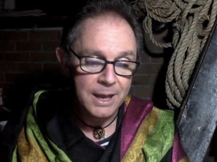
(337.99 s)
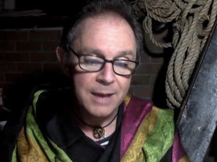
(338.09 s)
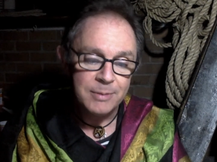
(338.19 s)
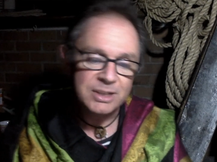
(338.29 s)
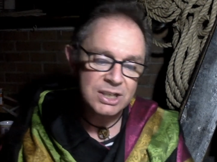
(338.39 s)

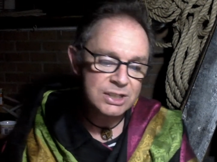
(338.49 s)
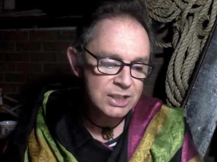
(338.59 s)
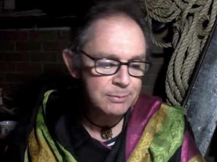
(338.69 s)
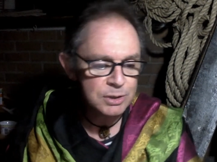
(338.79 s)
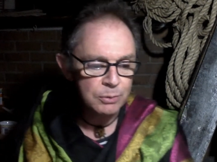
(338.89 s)
Because it
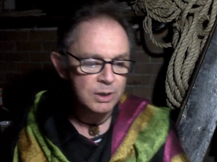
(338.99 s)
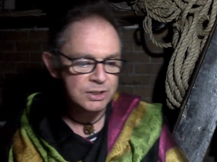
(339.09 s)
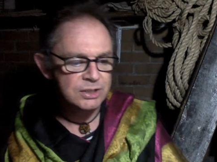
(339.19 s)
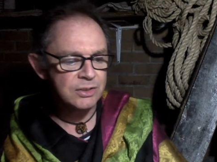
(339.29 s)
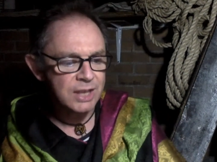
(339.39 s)
seemed to
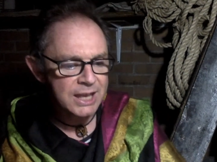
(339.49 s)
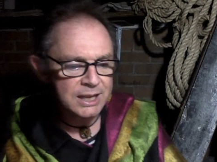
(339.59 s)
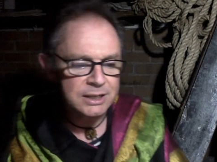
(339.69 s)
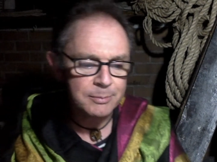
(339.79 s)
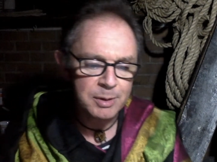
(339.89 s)
us that the
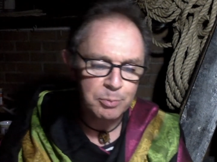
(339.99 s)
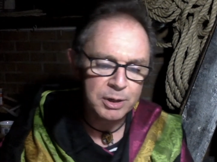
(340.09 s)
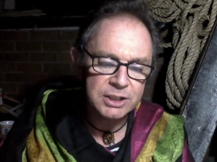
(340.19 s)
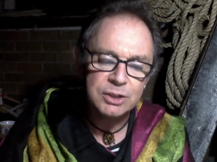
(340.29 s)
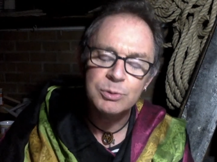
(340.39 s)
kingdom he
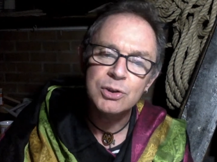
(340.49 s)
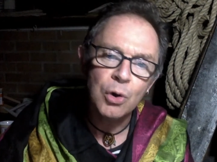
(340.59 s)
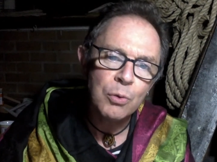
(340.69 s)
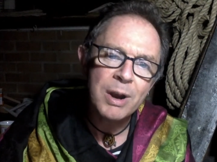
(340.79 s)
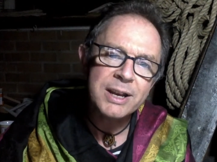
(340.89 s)
preached was
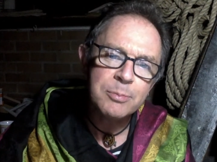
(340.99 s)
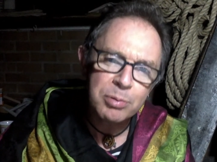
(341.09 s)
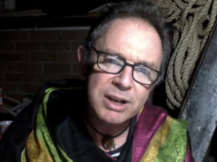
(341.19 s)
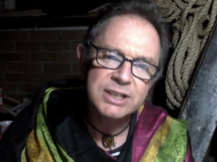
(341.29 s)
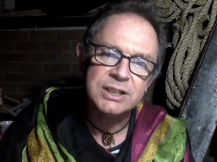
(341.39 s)
already
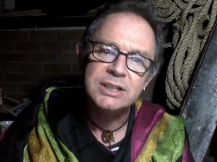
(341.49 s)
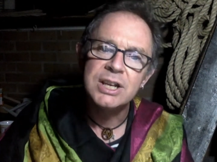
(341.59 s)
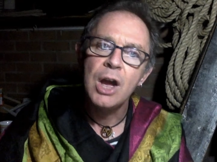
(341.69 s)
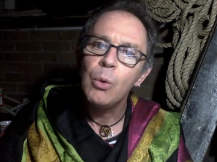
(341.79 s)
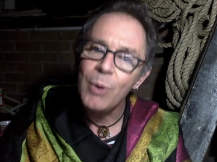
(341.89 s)
present
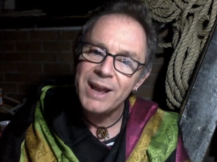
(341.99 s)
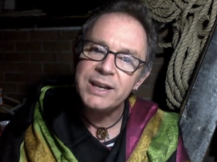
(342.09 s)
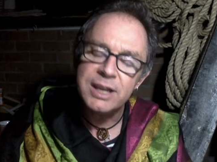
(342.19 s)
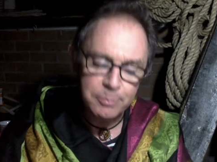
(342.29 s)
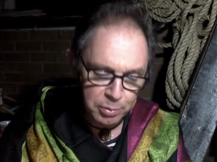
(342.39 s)
when
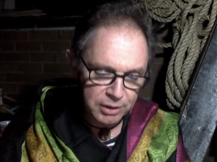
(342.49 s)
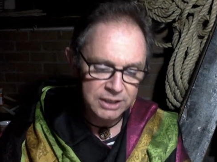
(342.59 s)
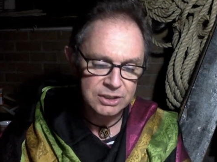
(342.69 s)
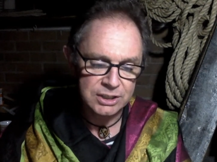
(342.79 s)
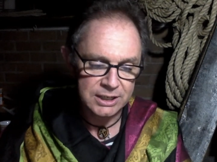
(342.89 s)
he
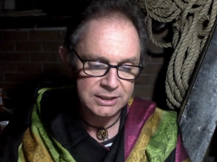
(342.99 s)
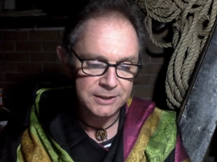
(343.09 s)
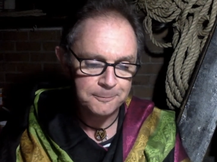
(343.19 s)
preached it.